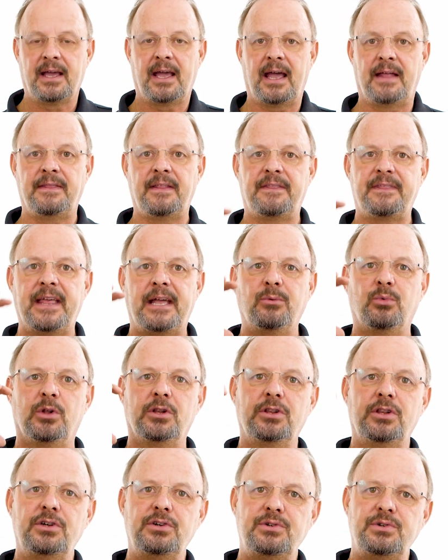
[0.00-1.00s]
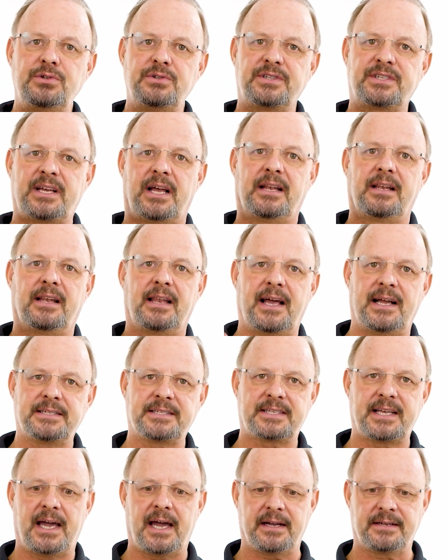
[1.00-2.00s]
and that they will lose
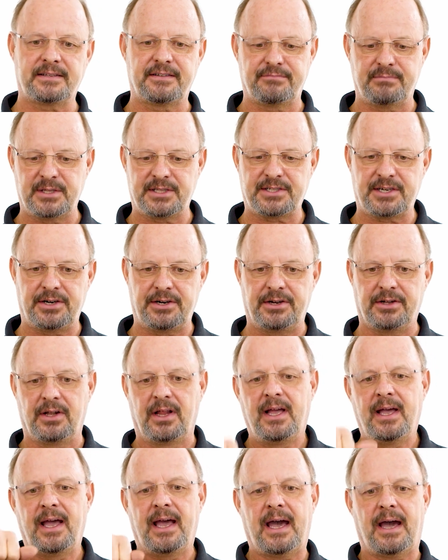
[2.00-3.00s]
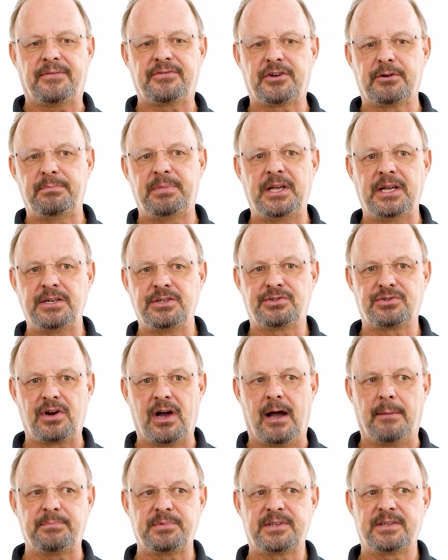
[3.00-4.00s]
less active material after being
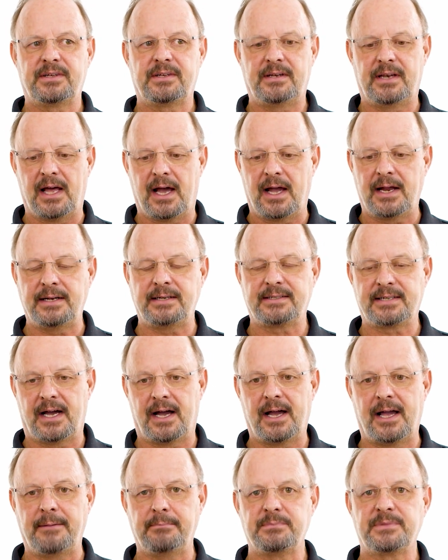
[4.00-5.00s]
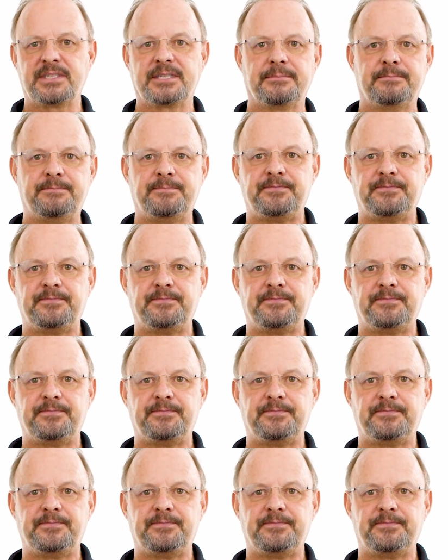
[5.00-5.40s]
dropped 9 times.